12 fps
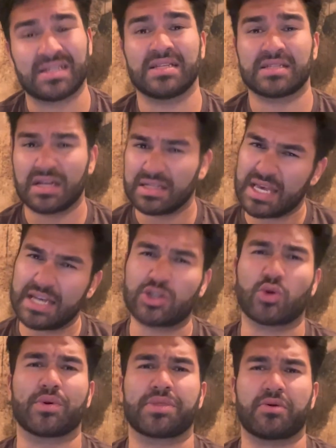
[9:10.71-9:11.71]
It's going to take
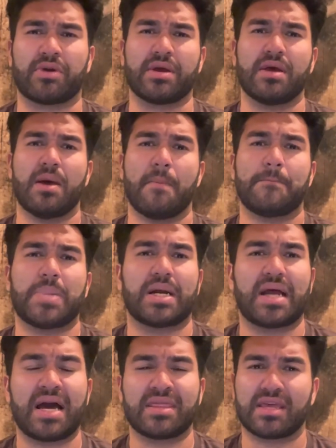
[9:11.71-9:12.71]
2 or 3.
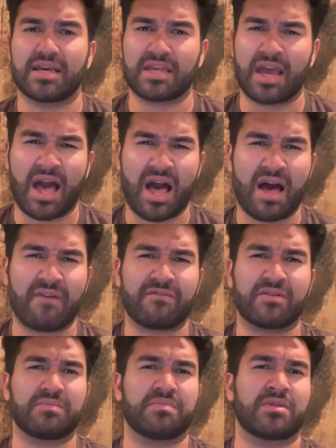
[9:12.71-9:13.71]
But I think they
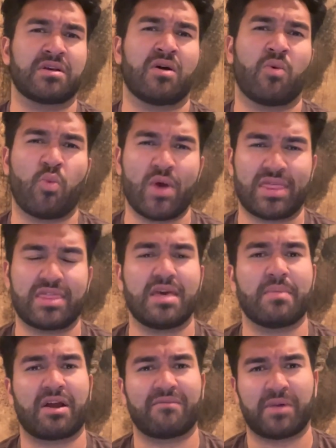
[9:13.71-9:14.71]
have with the
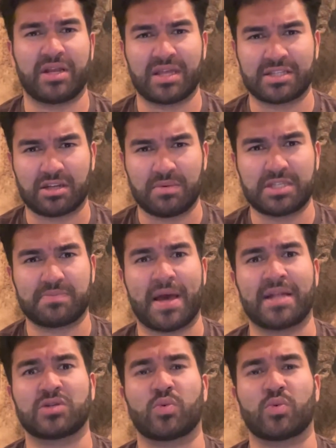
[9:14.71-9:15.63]
amount of money that's going to be spent,